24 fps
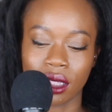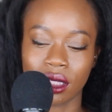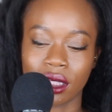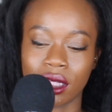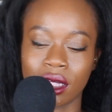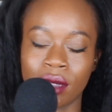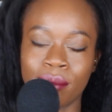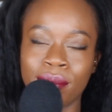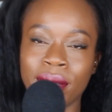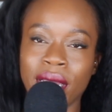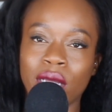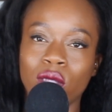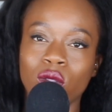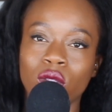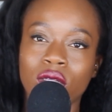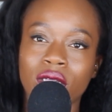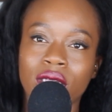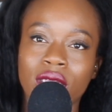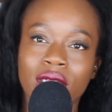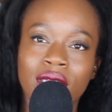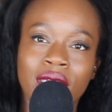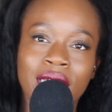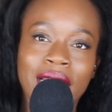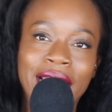
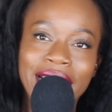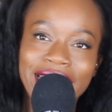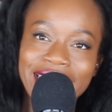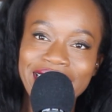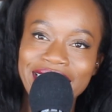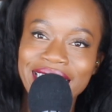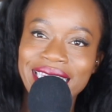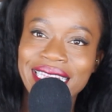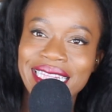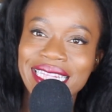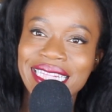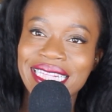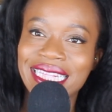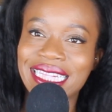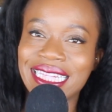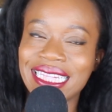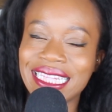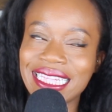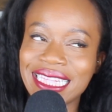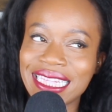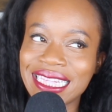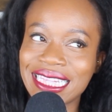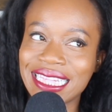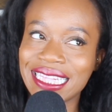amount that I can
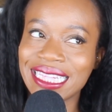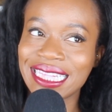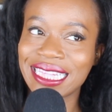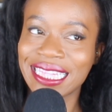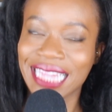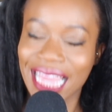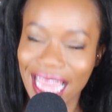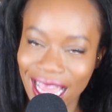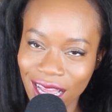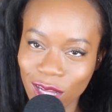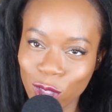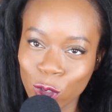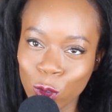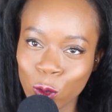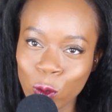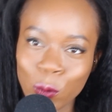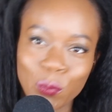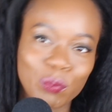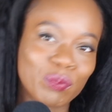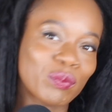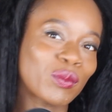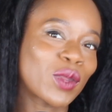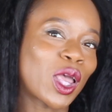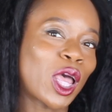
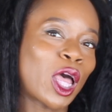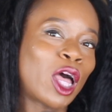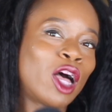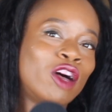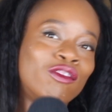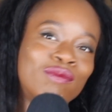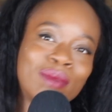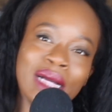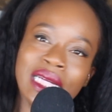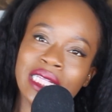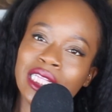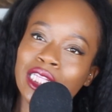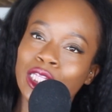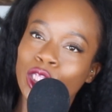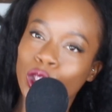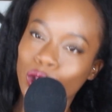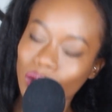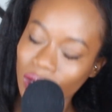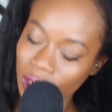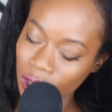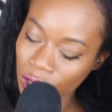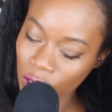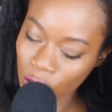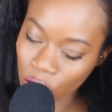tackle of my
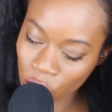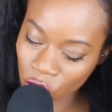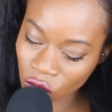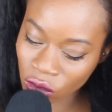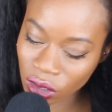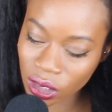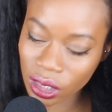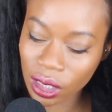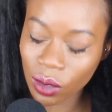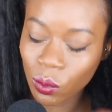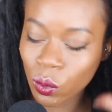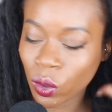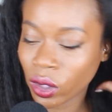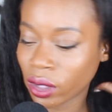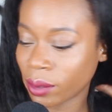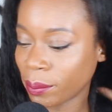student loans, and I want